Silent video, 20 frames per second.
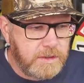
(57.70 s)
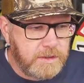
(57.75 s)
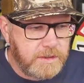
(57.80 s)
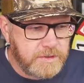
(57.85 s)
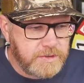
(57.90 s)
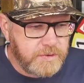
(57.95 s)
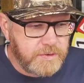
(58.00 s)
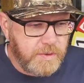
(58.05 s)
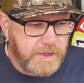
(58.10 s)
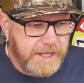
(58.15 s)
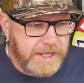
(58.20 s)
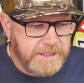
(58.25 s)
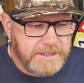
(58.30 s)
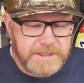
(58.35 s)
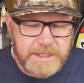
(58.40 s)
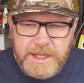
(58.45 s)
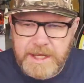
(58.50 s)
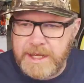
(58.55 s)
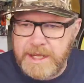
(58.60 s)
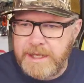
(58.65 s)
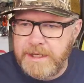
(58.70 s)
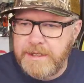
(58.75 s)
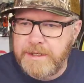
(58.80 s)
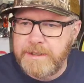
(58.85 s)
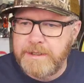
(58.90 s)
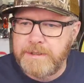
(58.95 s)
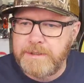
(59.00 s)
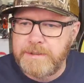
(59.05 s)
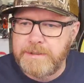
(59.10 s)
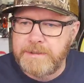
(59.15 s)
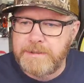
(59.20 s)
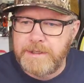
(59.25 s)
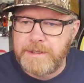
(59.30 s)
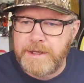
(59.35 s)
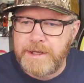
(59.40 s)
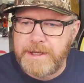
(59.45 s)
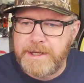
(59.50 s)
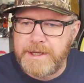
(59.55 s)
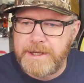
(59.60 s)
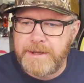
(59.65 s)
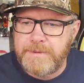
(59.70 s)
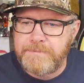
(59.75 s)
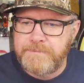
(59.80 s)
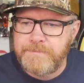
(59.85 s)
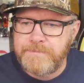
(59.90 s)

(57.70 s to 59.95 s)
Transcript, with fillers: of those away tonight. Um,